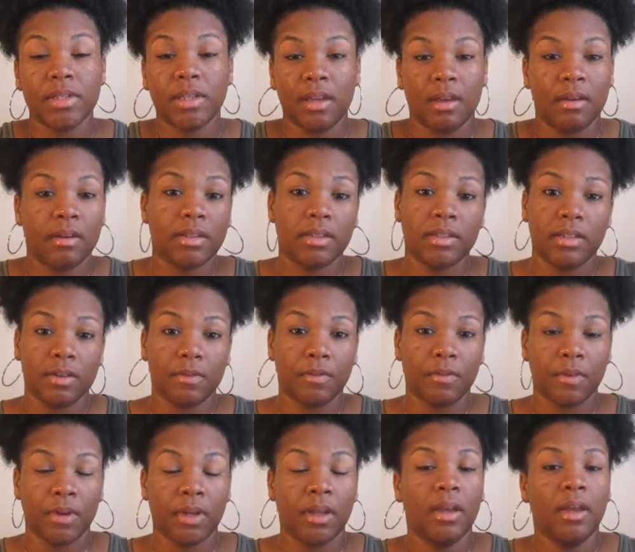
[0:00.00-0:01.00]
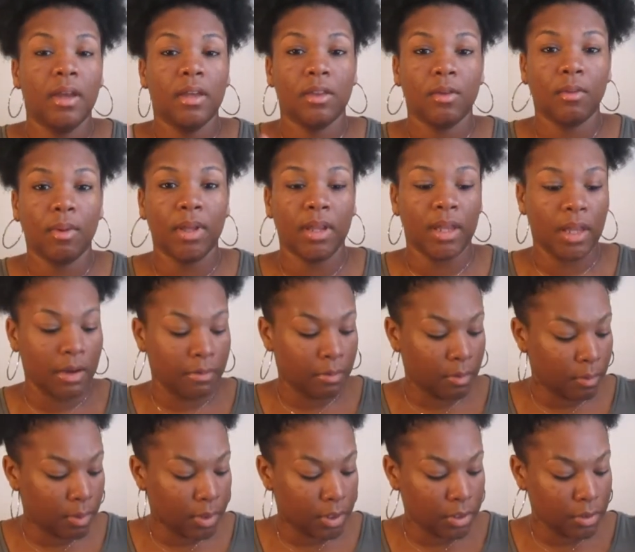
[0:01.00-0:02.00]
hair is different the way that
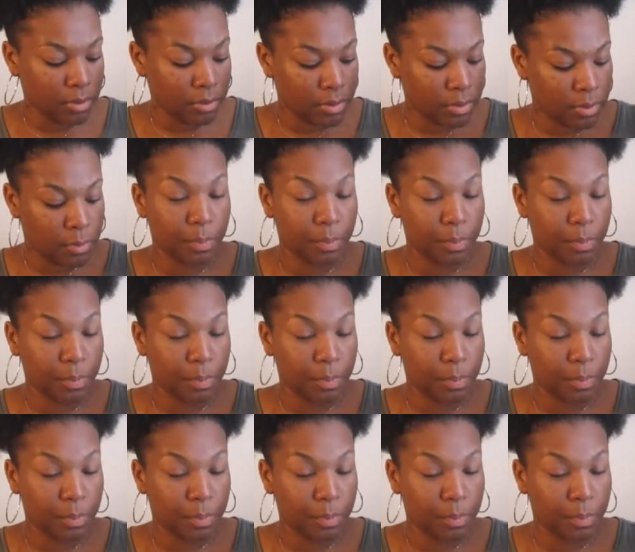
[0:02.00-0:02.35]
everyone uses